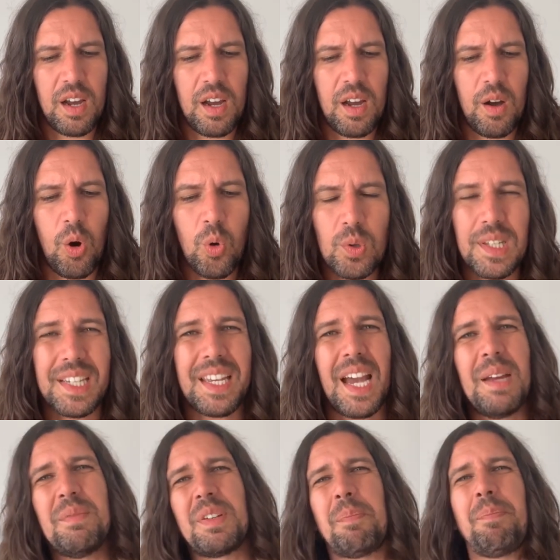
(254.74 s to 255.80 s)
the
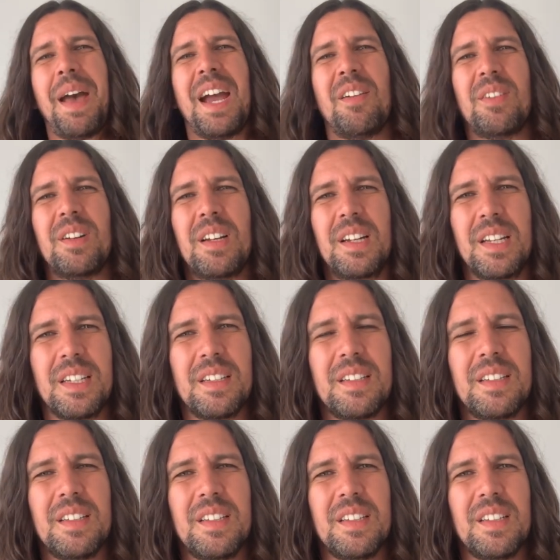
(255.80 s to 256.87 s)
games apparently
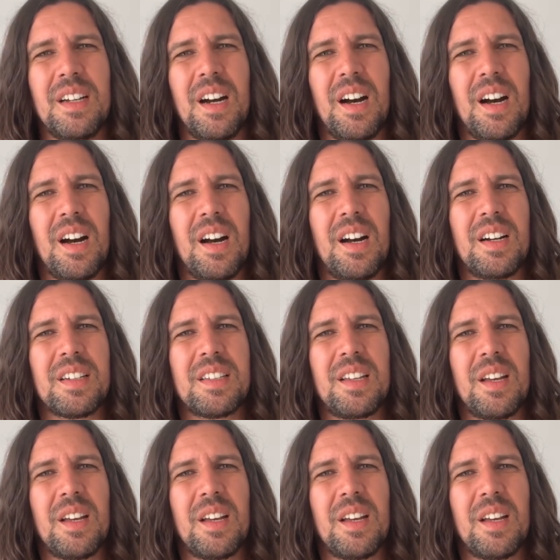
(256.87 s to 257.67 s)
are